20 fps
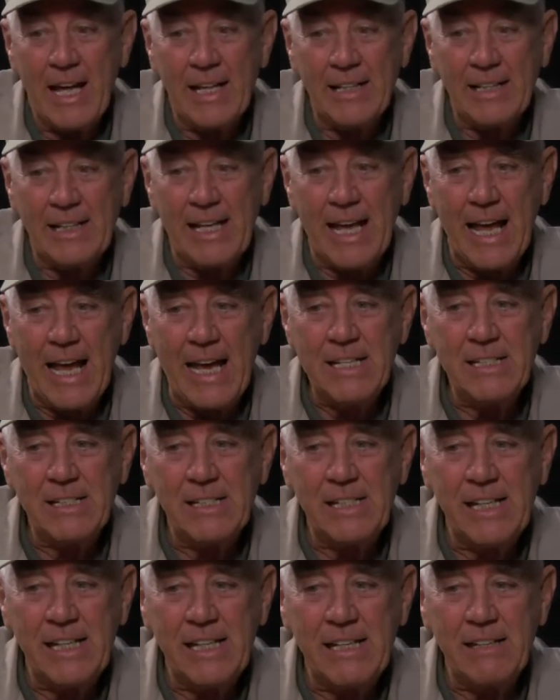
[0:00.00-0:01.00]
The
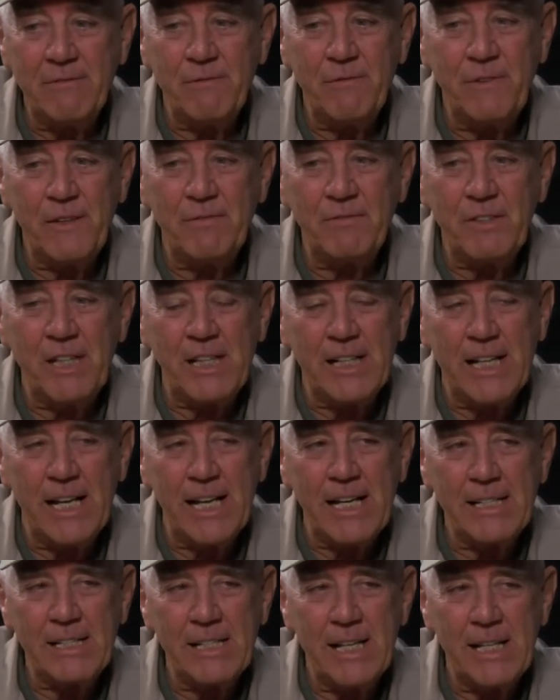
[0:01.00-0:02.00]
1850 to
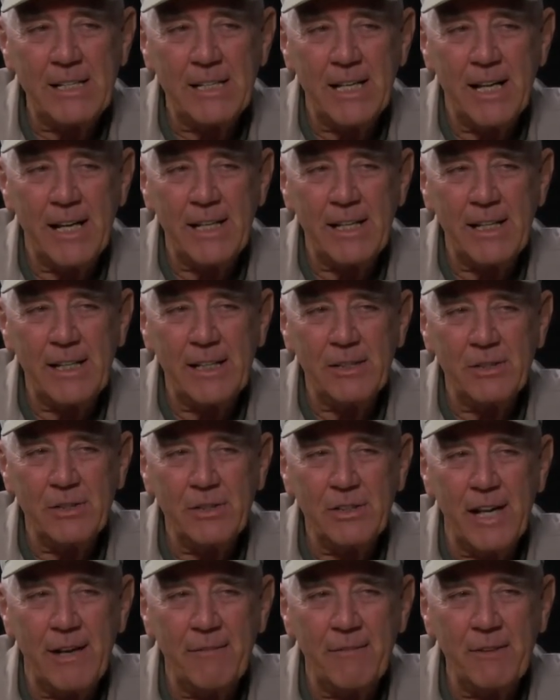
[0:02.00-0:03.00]
1890
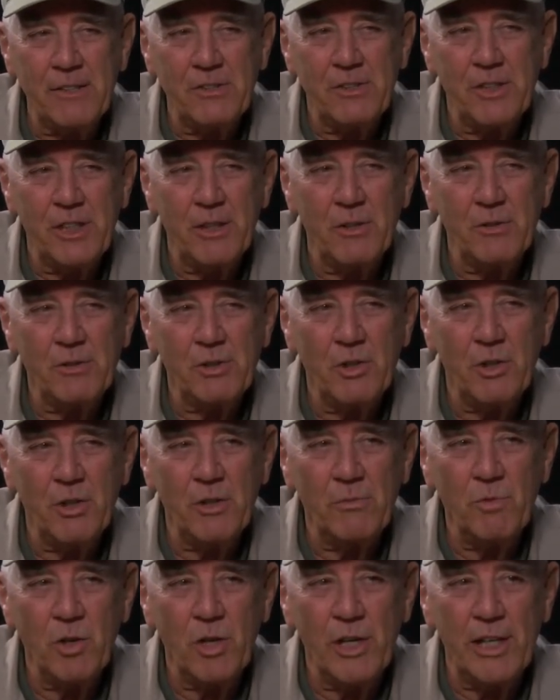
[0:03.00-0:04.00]
Staff NCO
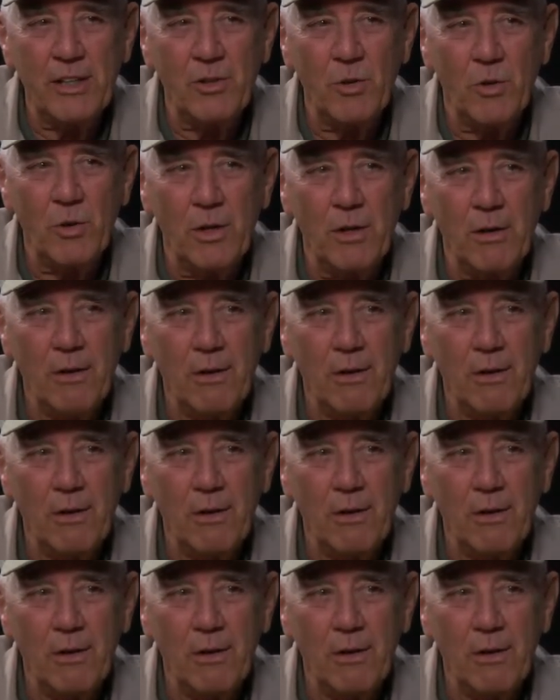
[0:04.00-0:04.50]
sword, Marine Corps.